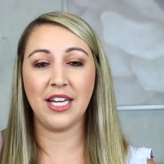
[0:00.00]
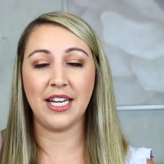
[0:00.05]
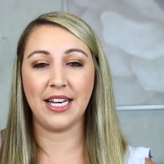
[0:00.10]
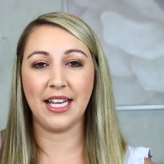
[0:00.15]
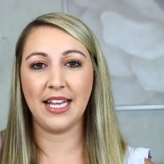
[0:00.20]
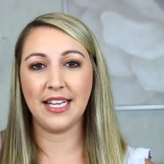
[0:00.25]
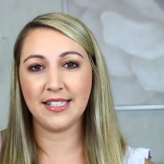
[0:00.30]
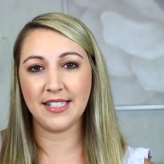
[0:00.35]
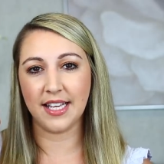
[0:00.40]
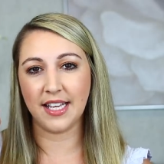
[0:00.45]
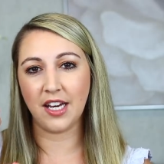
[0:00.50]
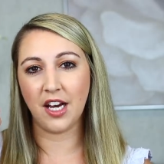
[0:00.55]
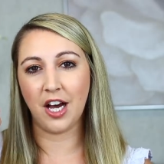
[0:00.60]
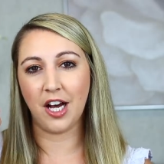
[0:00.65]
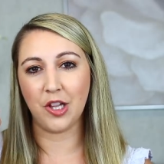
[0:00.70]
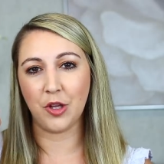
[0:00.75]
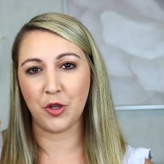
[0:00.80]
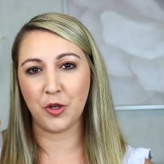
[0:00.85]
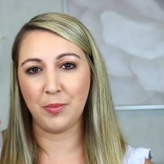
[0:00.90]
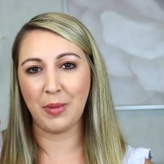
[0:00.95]
It is a
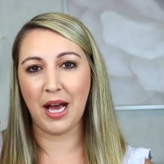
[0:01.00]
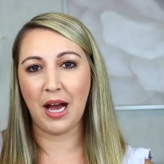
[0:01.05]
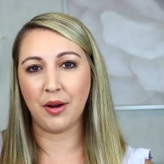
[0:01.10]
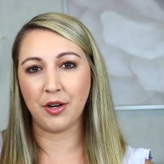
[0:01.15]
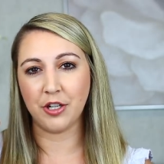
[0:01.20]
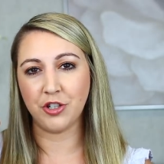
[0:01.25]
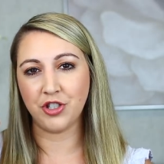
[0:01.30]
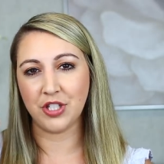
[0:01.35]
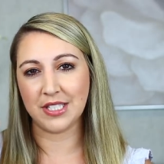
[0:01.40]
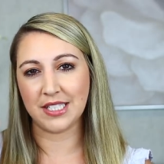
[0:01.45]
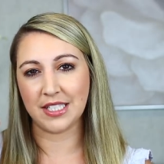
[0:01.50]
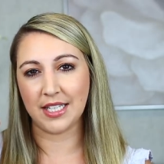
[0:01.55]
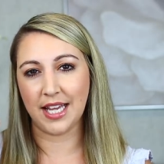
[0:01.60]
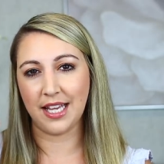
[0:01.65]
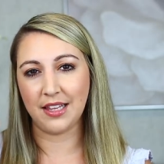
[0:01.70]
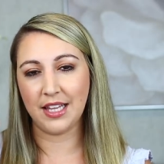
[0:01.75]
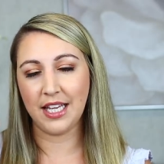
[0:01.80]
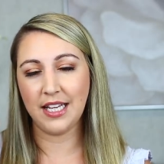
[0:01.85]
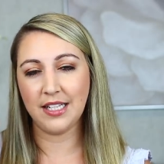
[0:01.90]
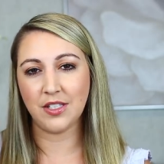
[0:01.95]
colored powder just
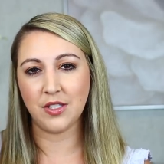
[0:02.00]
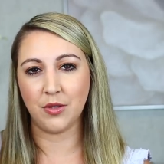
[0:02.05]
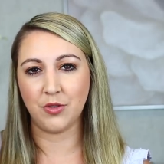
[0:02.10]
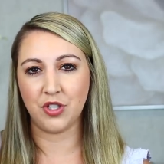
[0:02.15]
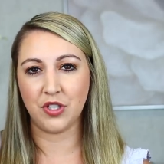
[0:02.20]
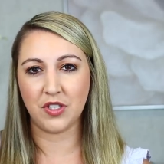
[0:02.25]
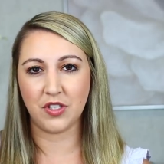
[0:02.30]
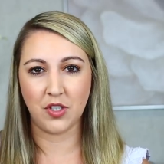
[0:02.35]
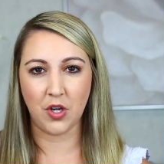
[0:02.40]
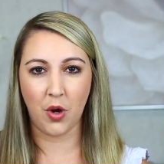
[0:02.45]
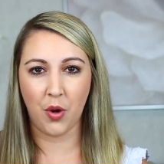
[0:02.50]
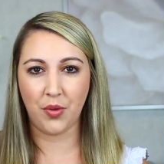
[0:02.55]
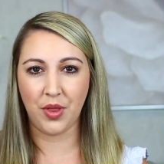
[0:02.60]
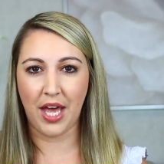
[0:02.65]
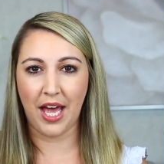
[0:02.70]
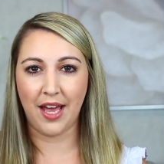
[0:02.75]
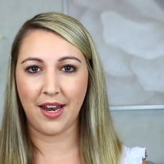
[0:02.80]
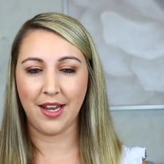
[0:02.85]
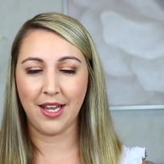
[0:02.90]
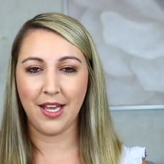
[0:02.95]
slightly. So just know
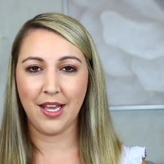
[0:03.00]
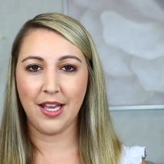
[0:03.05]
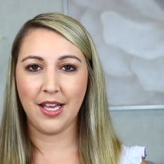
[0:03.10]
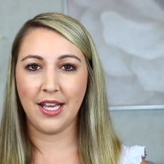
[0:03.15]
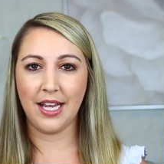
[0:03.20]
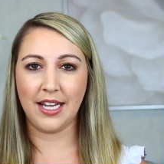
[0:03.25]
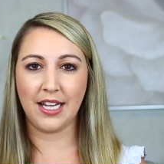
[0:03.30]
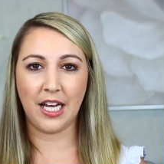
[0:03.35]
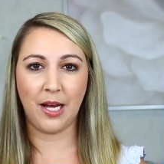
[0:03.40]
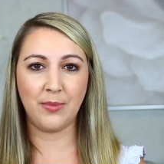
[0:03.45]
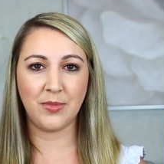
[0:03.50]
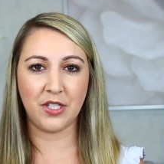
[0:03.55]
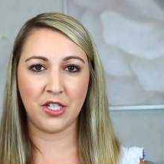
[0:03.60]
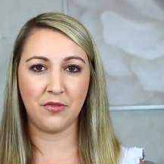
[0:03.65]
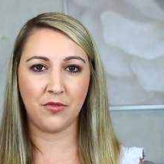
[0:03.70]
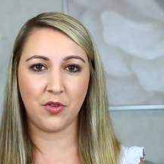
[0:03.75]
that it comes in a